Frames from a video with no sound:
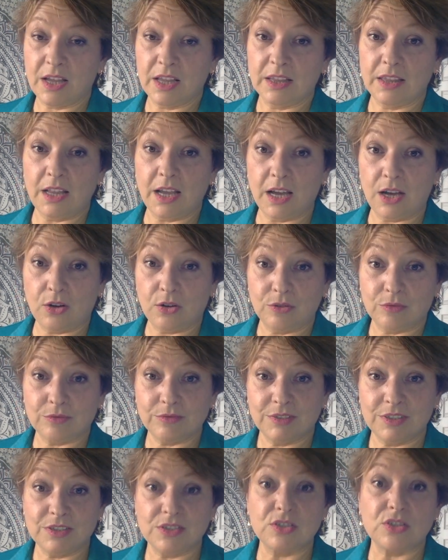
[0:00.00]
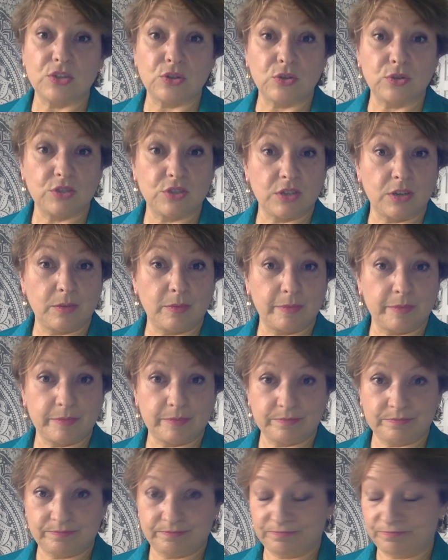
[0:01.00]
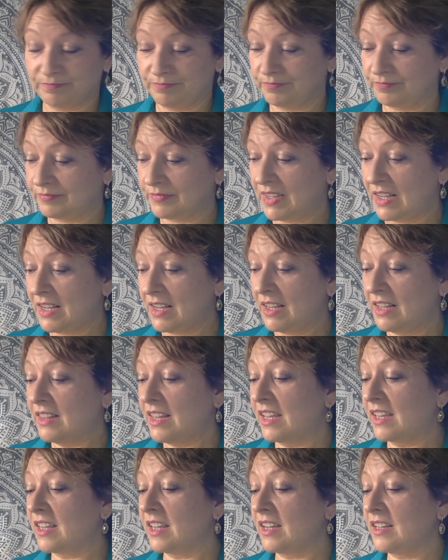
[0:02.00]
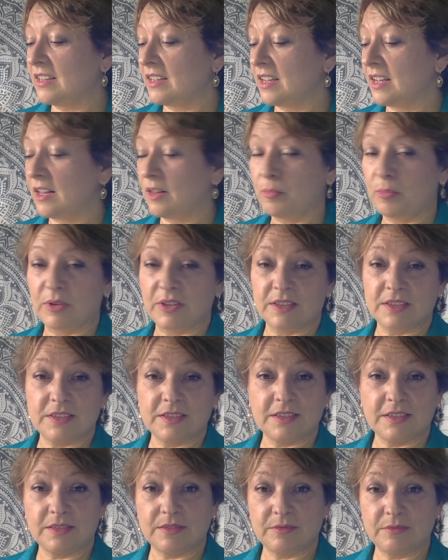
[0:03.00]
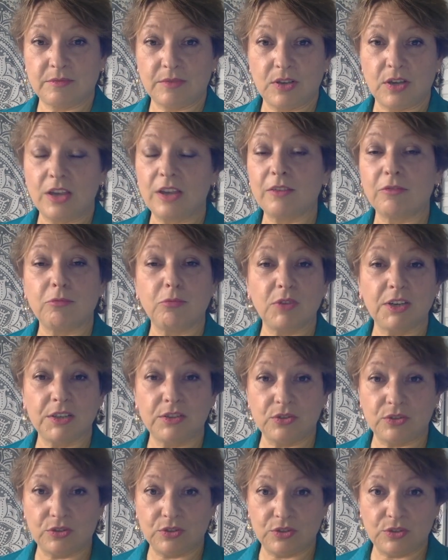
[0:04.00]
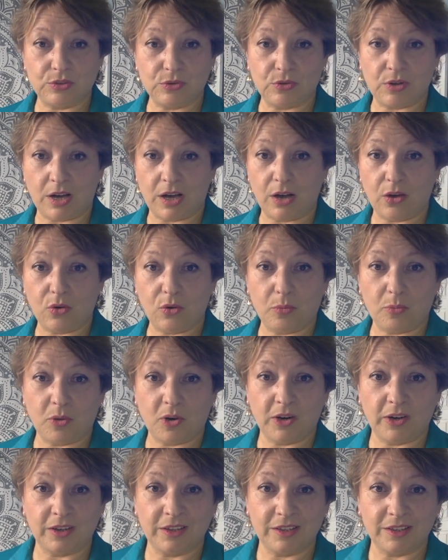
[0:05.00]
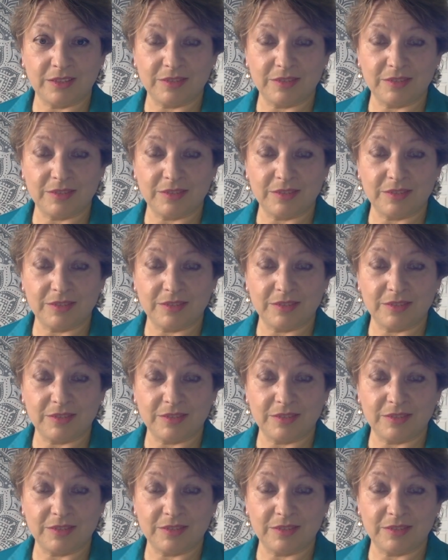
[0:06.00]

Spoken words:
Now, this is your job. They can't help us if we don't do our part.